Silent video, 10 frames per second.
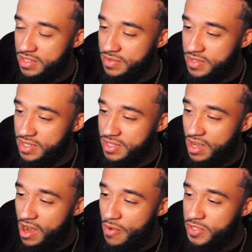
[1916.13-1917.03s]
this one because
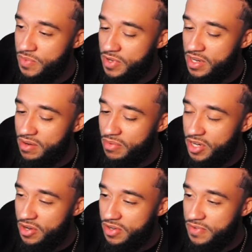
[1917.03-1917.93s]
I always wanted a
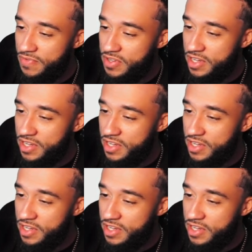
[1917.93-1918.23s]
Ryuko.